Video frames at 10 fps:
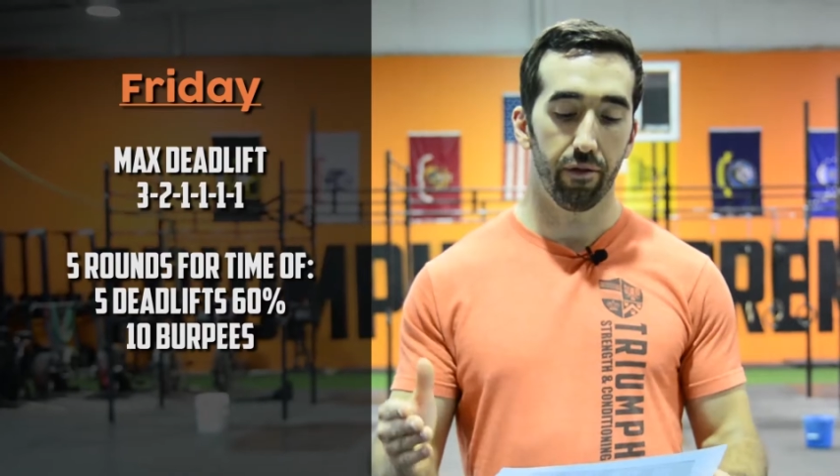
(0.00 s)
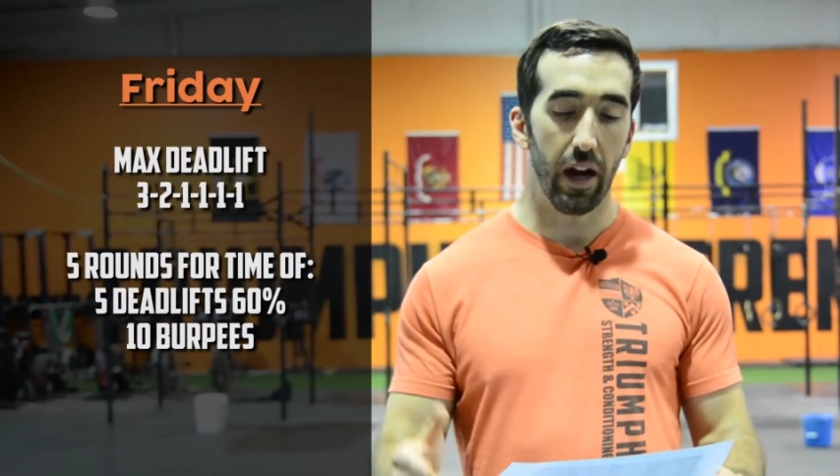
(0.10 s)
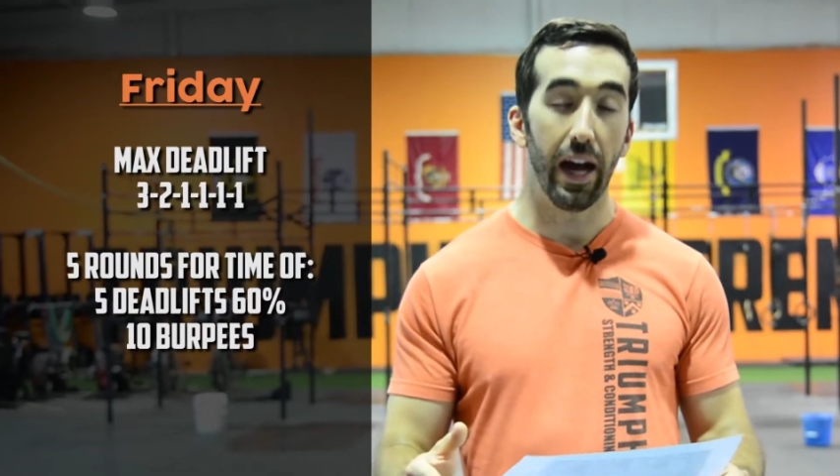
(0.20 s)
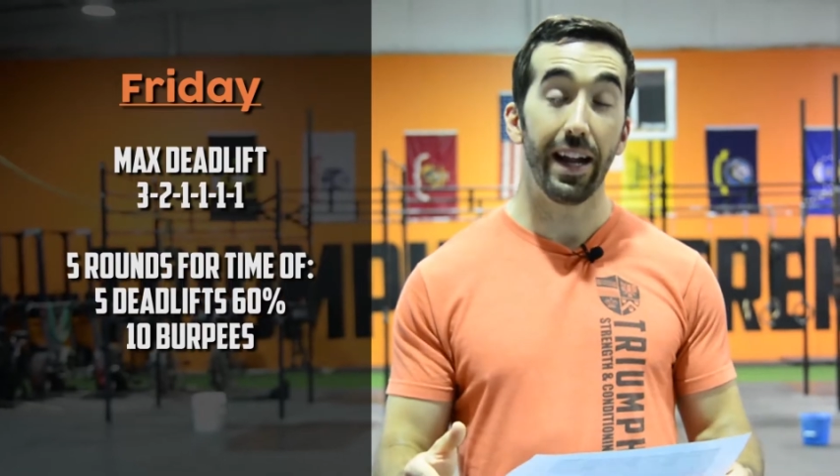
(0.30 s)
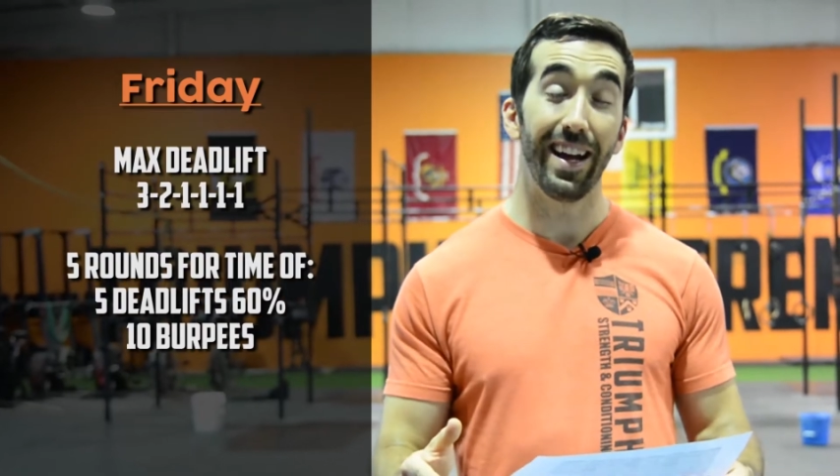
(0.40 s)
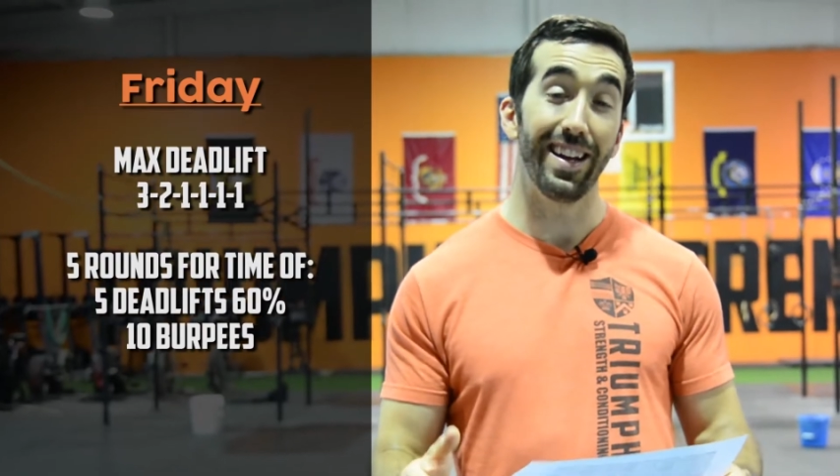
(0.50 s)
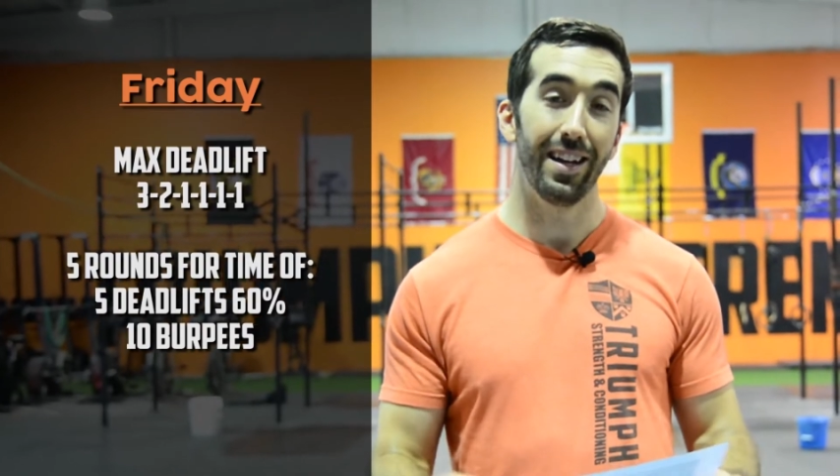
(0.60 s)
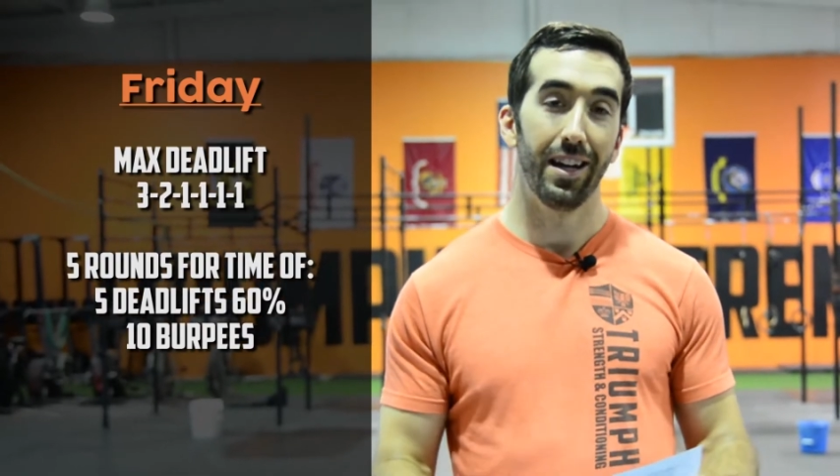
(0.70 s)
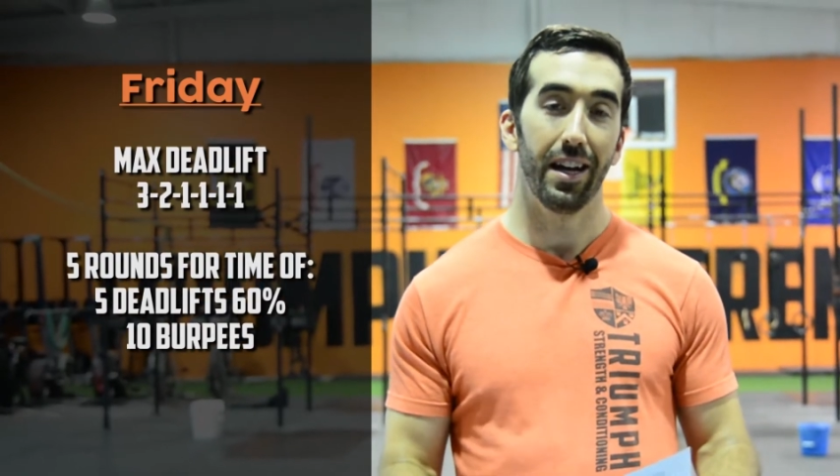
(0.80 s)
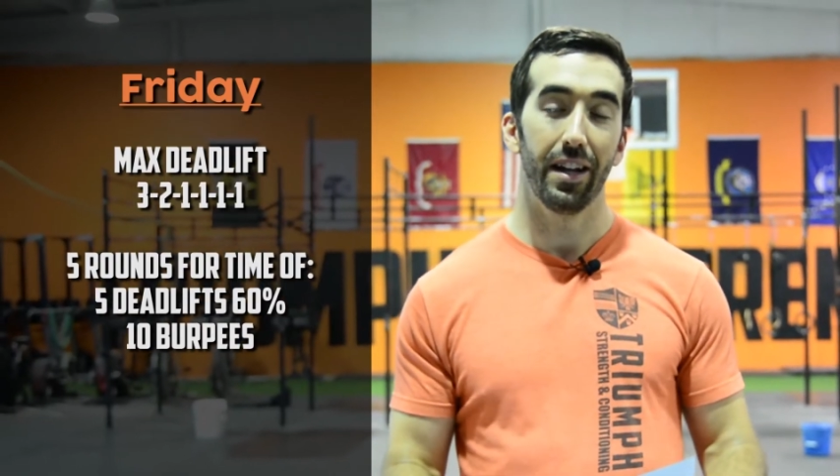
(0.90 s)
Friday,
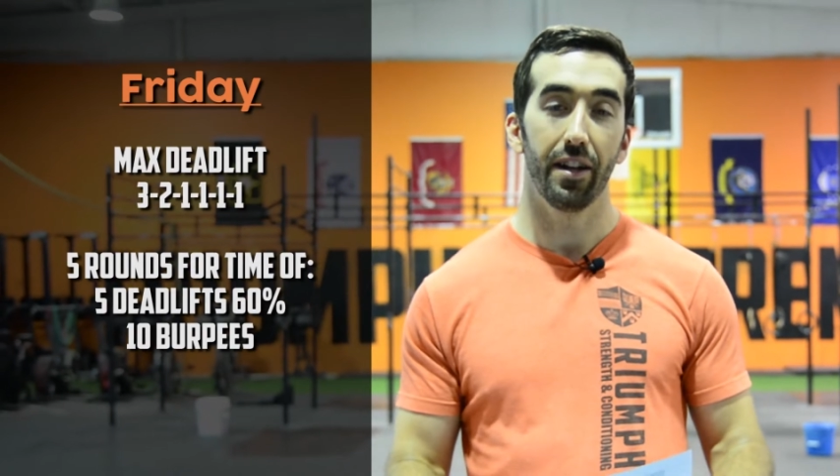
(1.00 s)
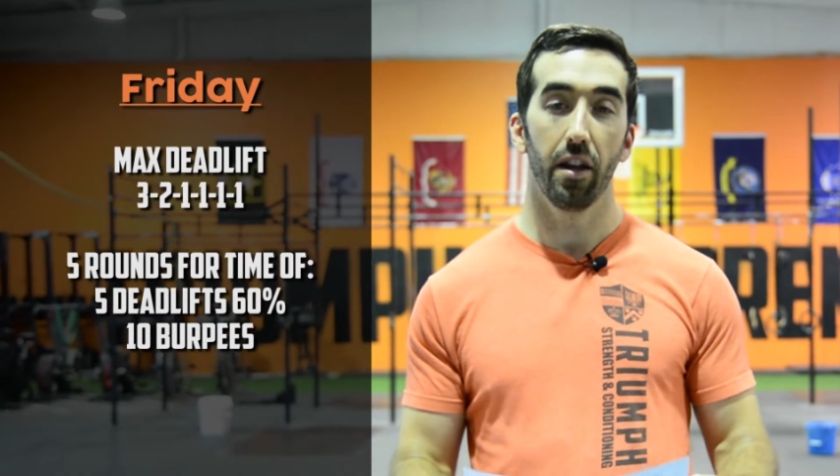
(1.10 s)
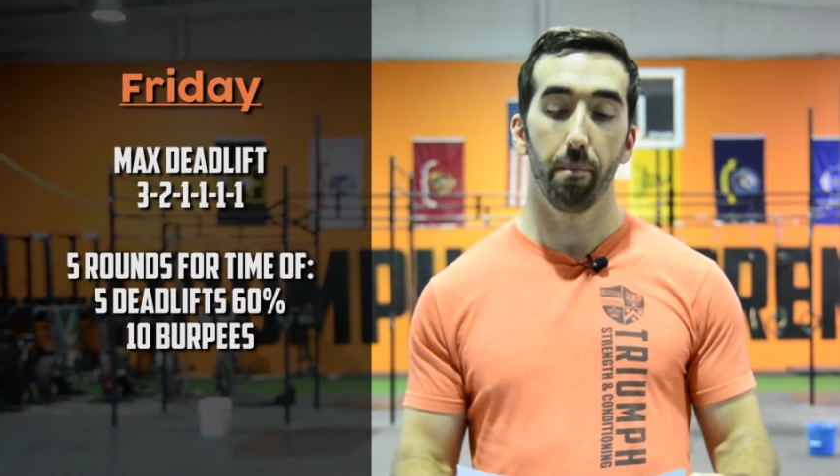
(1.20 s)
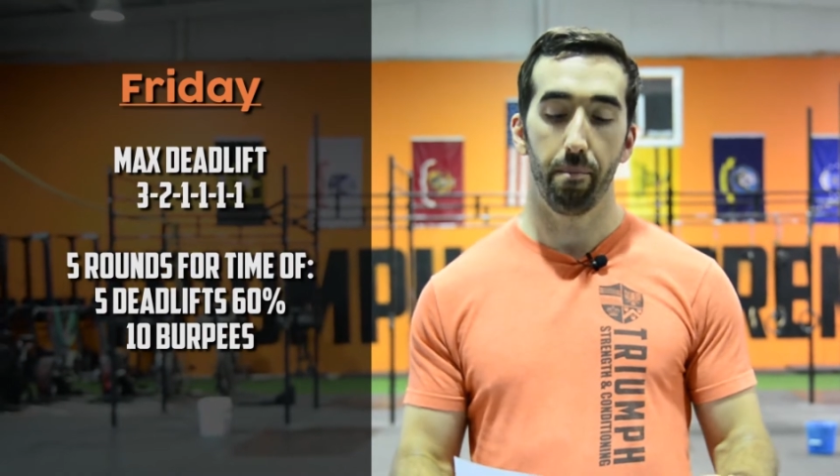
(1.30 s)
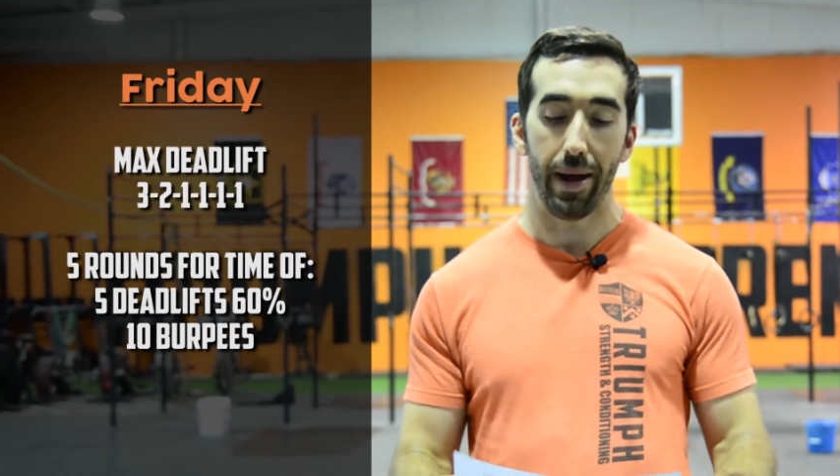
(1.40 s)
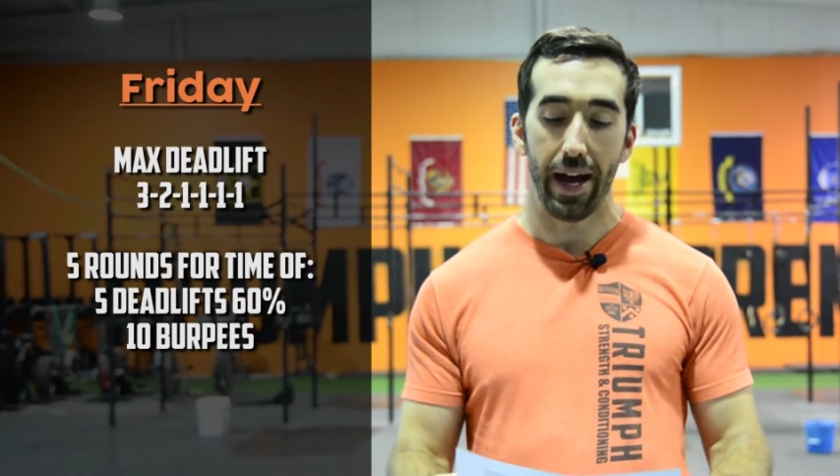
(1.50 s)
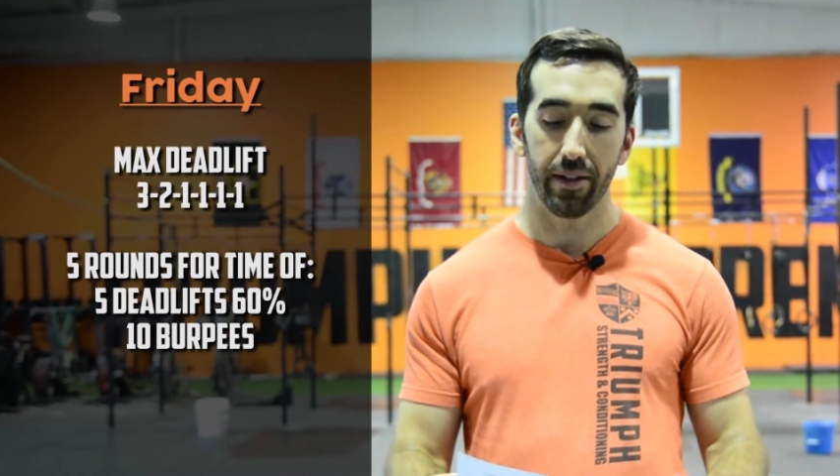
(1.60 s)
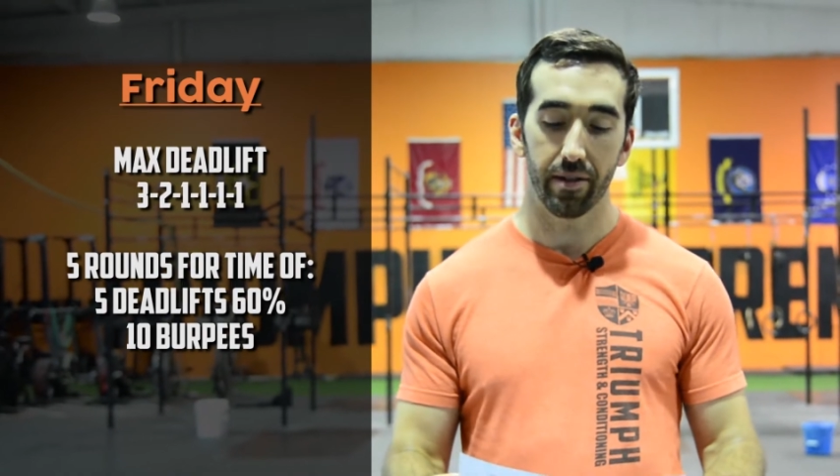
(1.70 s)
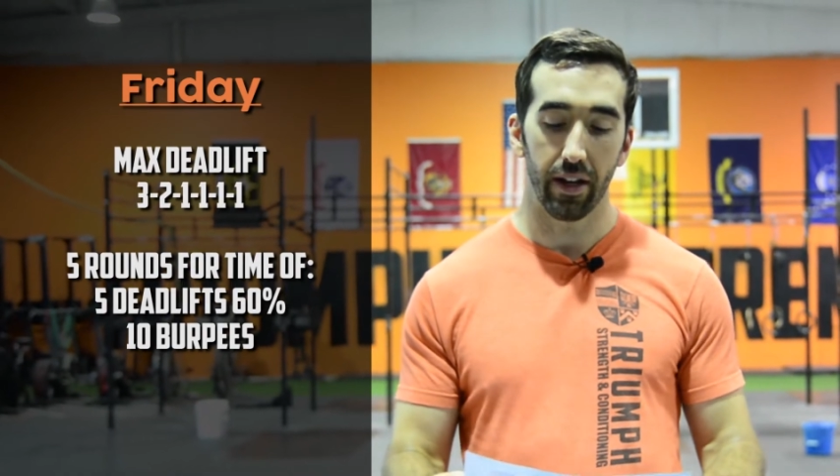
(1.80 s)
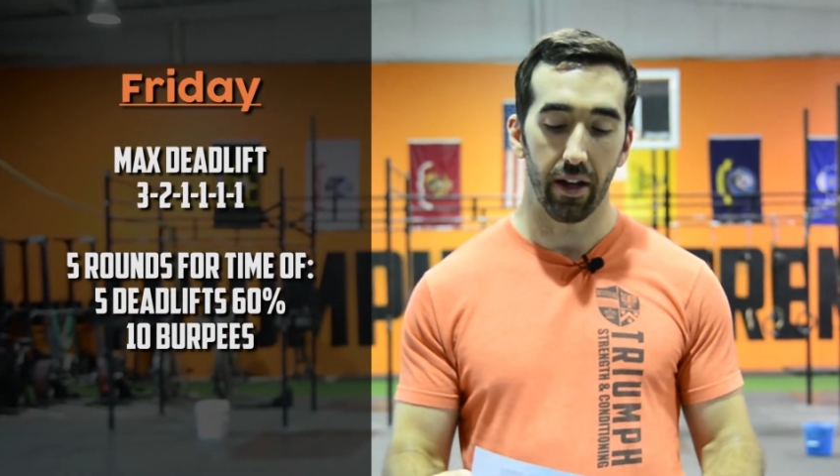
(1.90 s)
another max